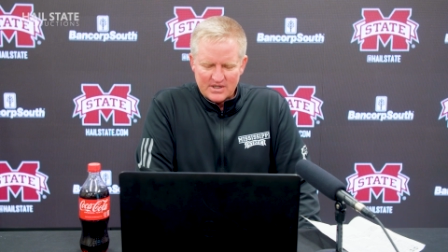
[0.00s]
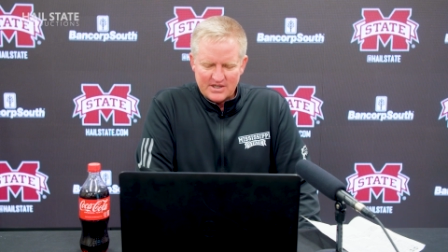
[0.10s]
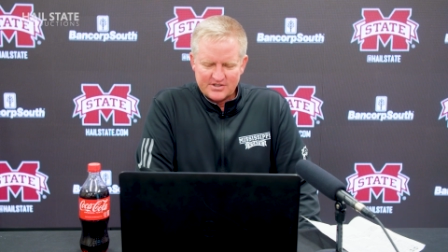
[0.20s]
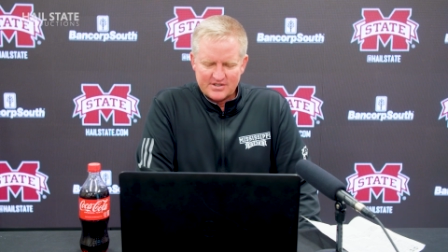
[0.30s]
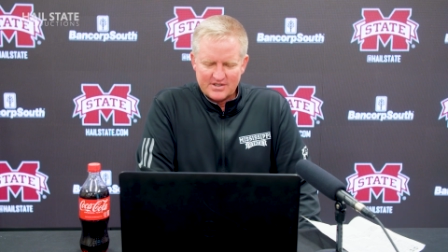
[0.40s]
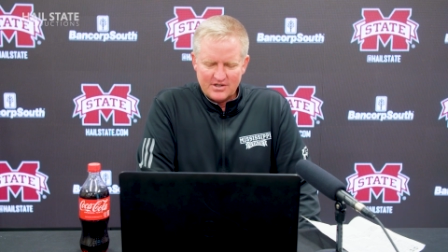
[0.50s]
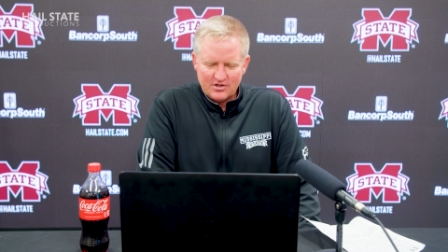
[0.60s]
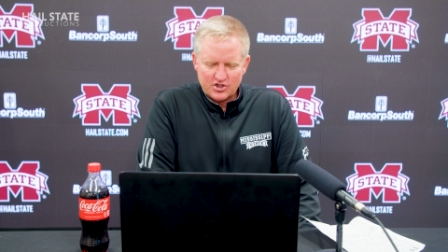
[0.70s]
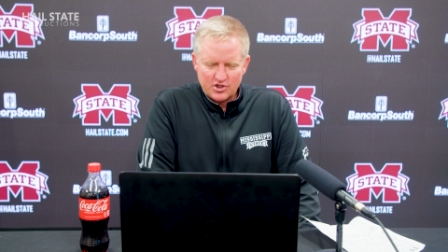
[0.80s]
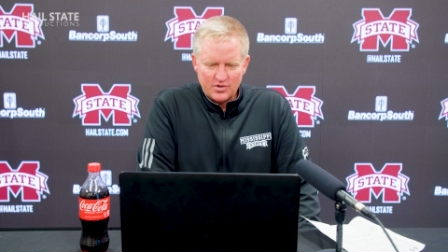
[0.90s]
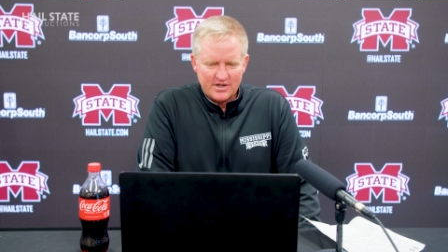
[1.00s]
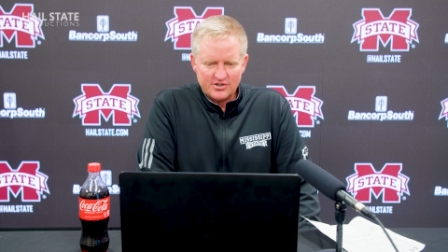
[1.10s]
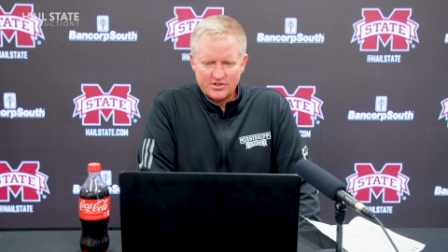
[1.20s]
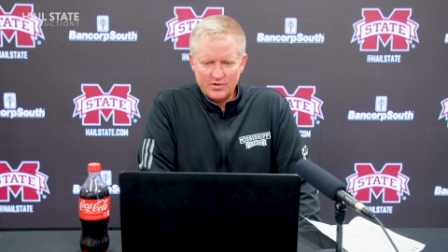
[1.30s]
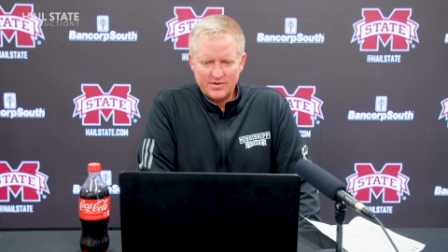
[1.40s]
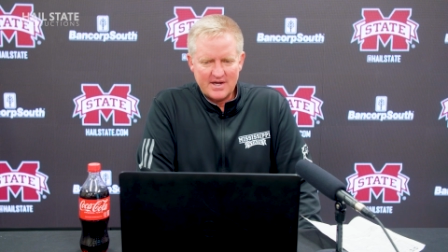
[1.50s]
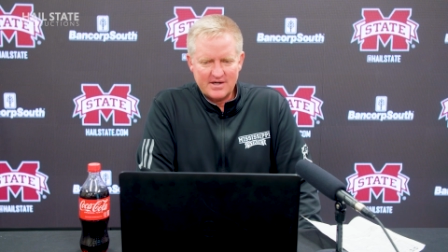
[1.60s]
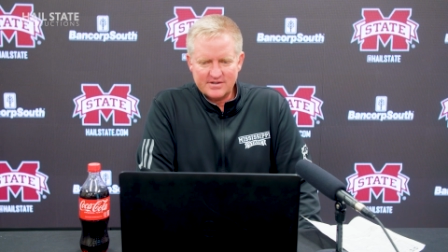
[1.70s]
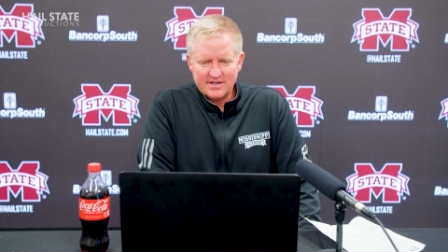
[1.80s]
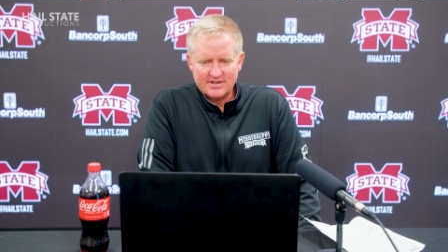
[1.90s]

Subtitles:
It's, you know, shooting is two things.